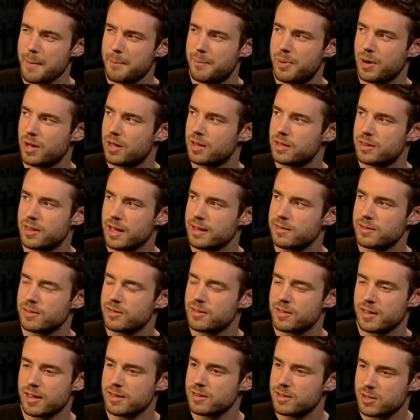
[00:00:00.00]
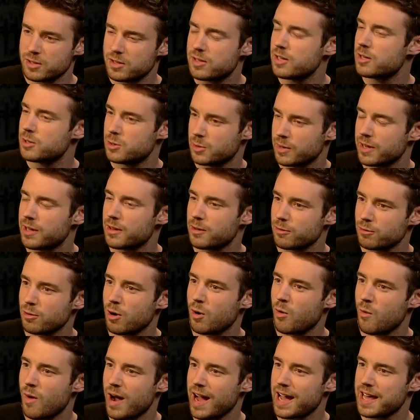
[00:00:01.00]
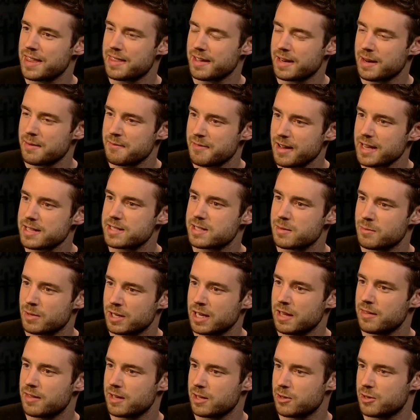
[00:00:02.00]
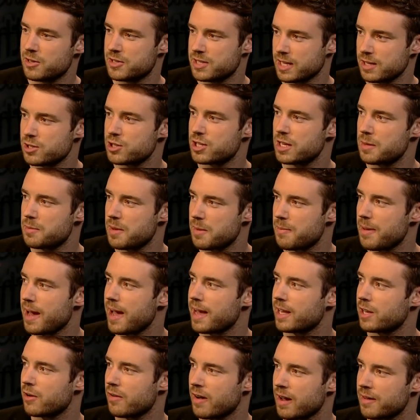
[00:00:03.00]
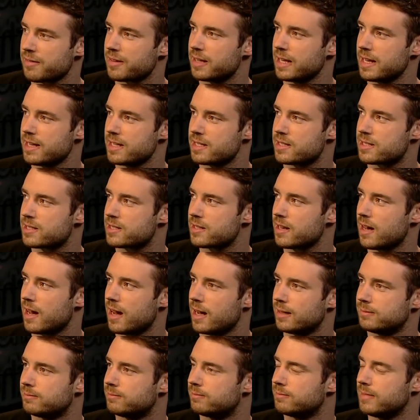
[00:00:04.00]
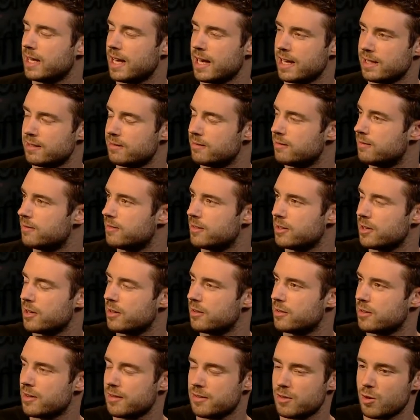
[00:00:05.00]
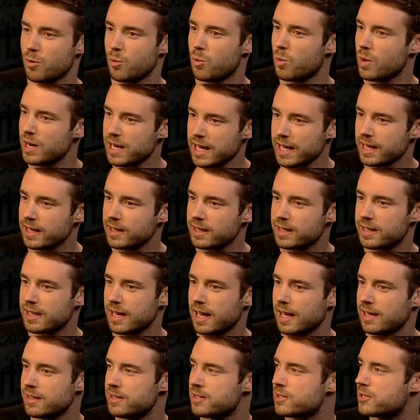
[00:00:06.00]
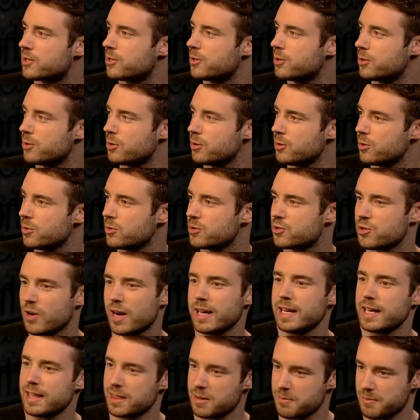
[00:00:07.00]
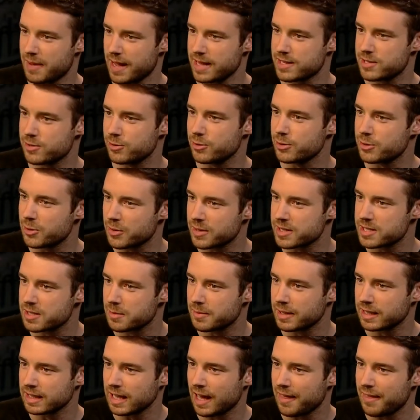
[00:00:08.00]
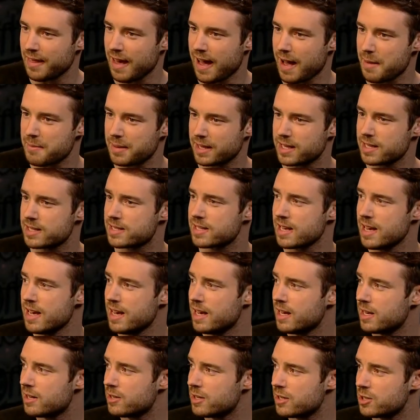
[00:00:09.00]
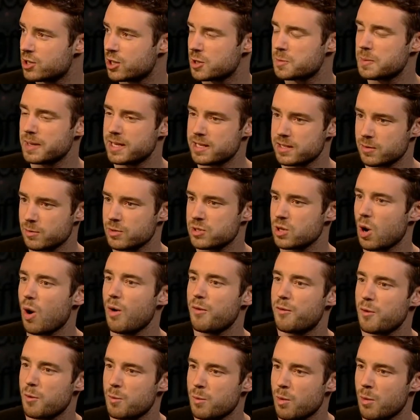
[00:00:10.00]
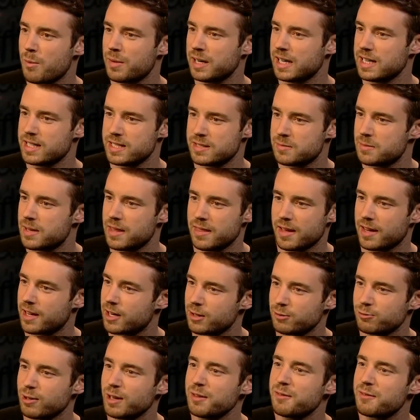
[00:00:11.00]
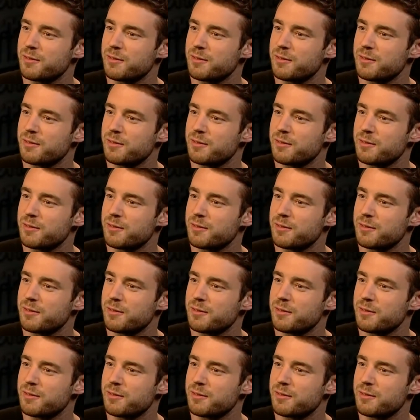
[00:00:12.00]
but then they're doing it the wrong way. Then invest the money that you'd essentially be paying your athletes in the winning into training them better or doing something like that. Because just because someone's offered more money doesn't mean they're going to run